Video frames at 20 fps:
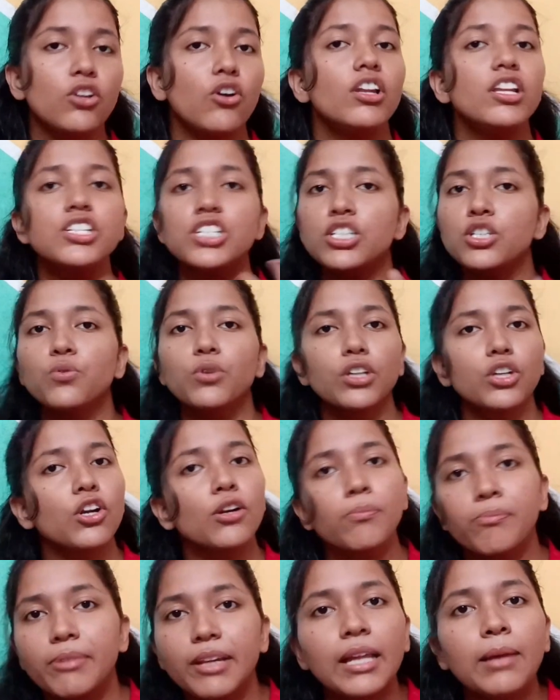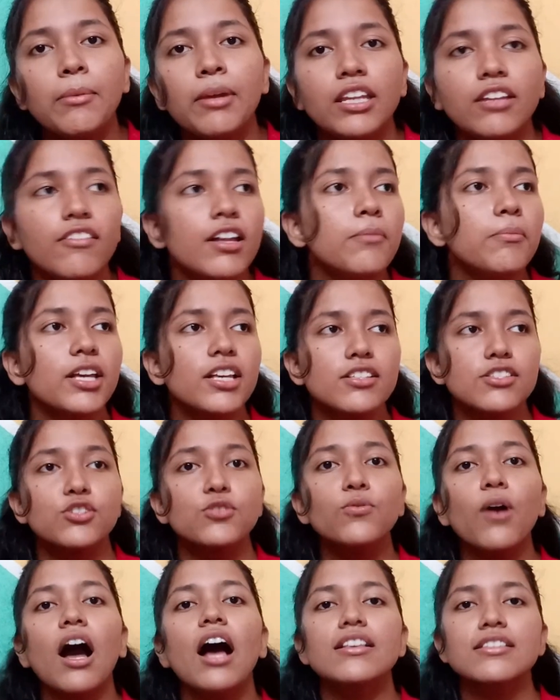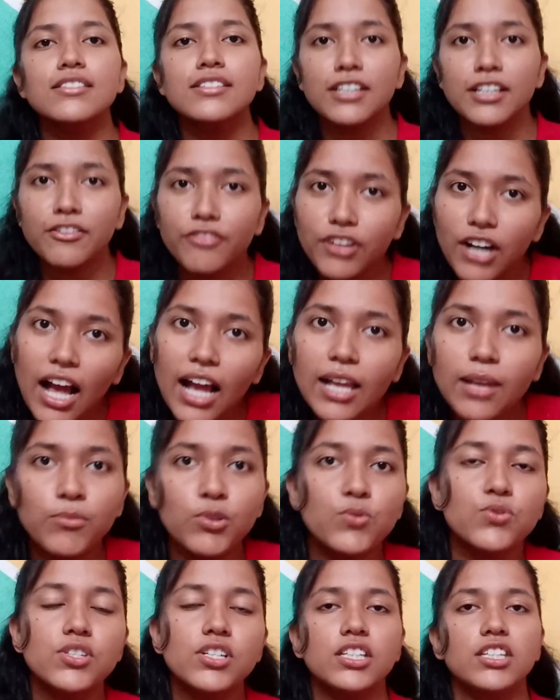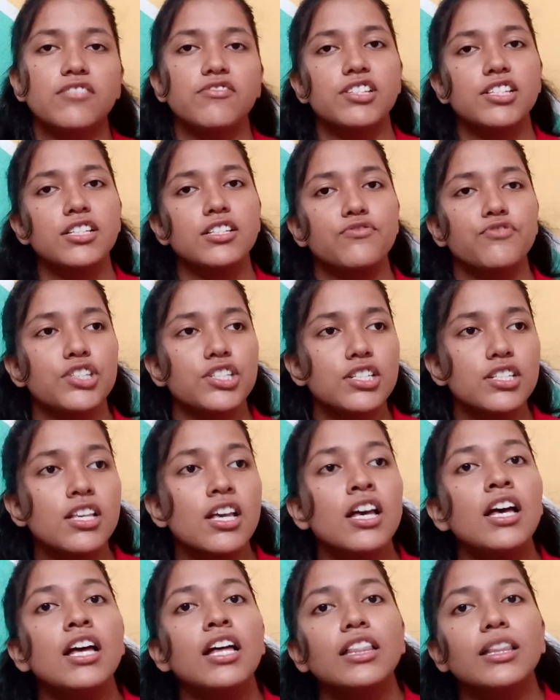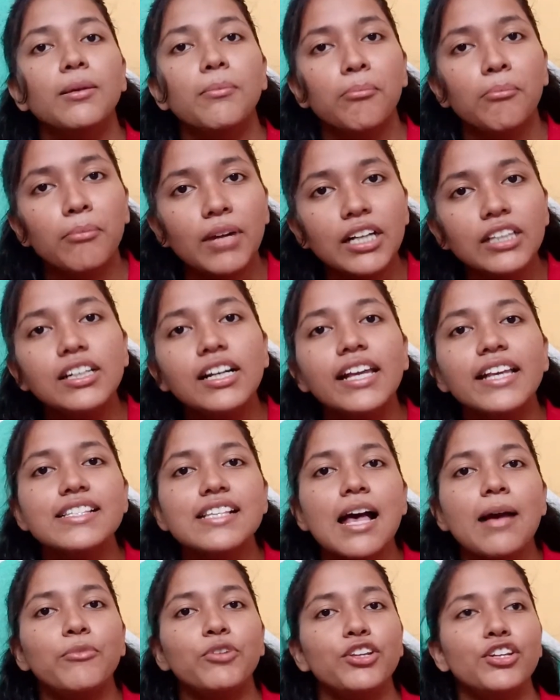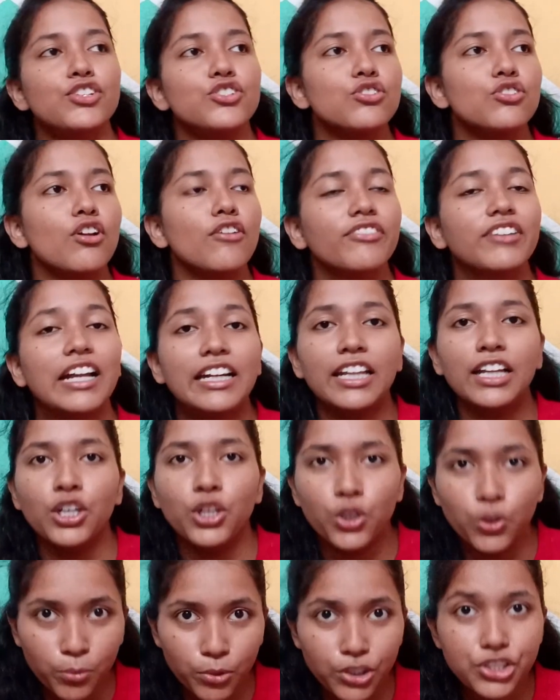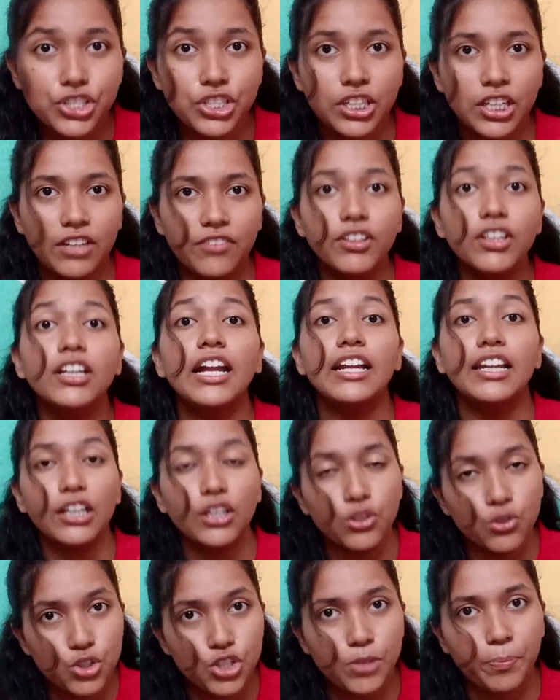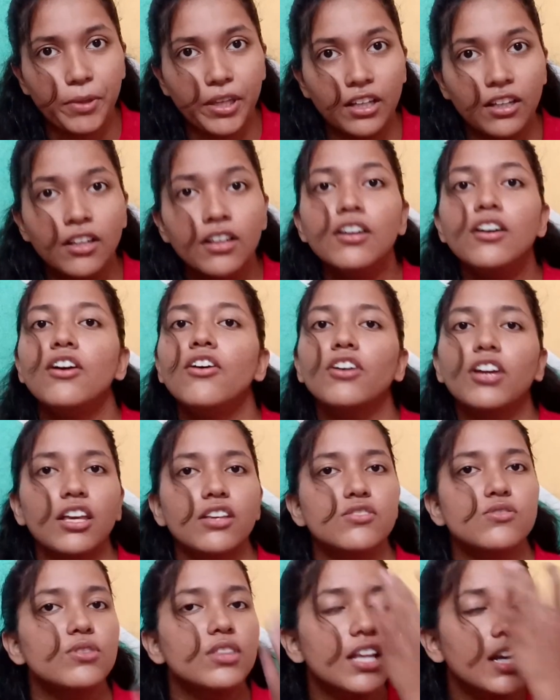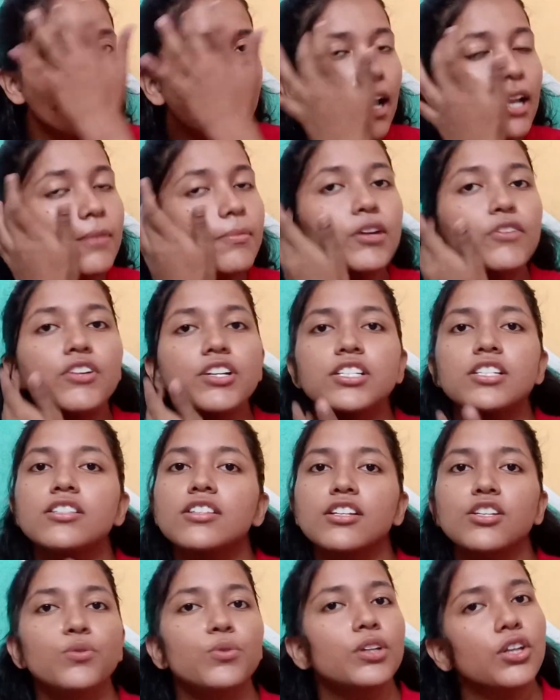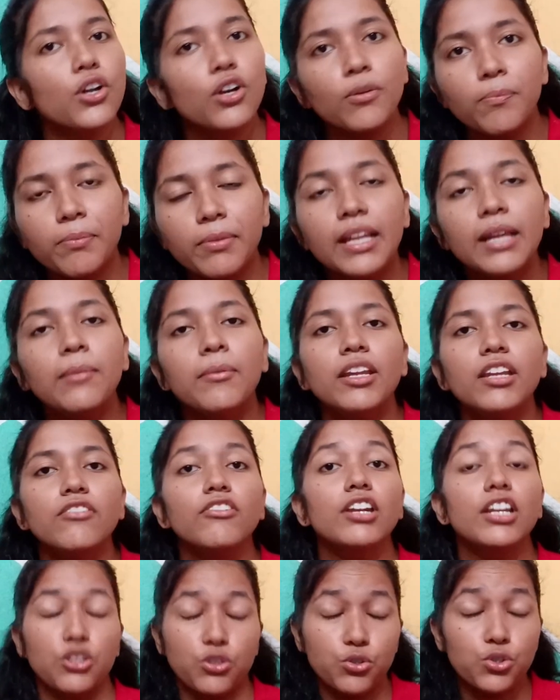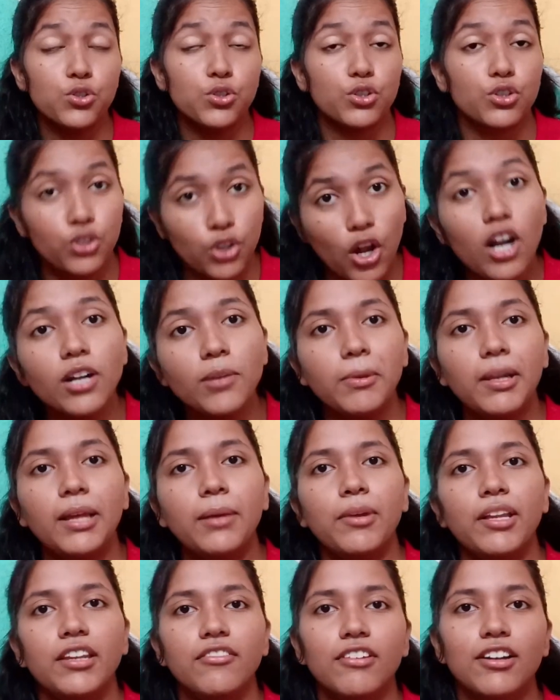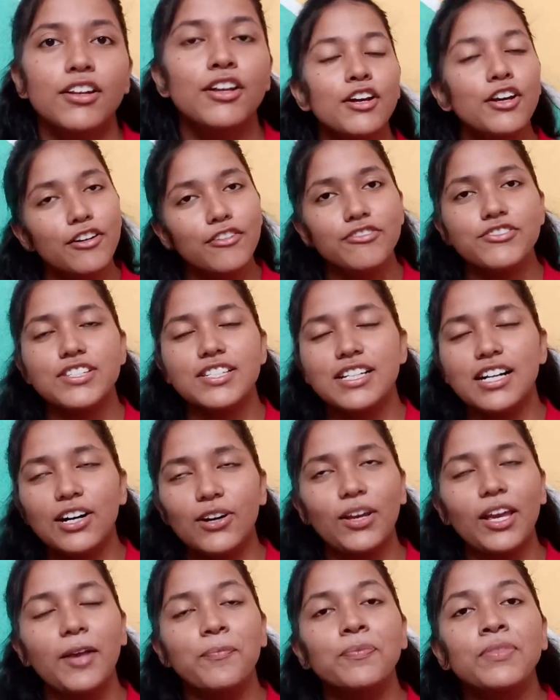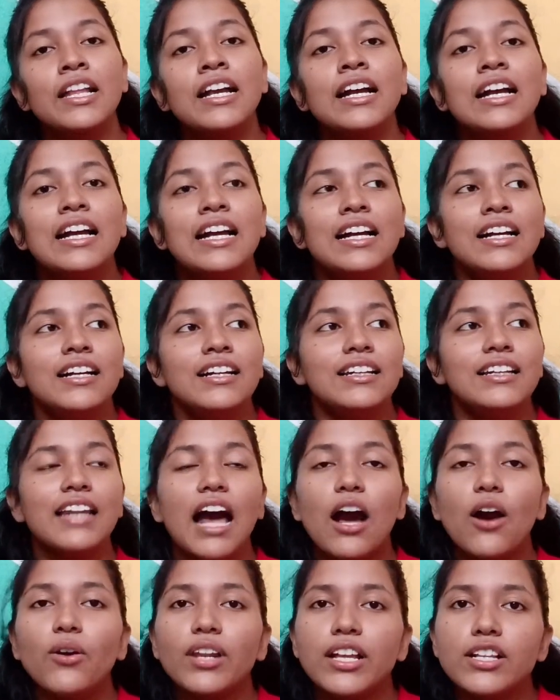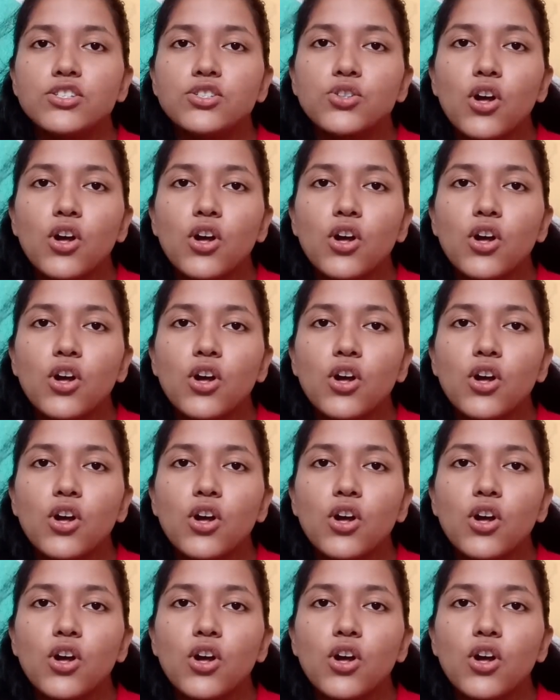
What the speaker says: knowledge, and you cannot blame anyone because you are sitting for IMU Cet, which is the mother examination of getting into merchant navy, getting into shipping. Okay, so there might be questions and you cannot blame anyone. You should not blame anyone. Okay, now let's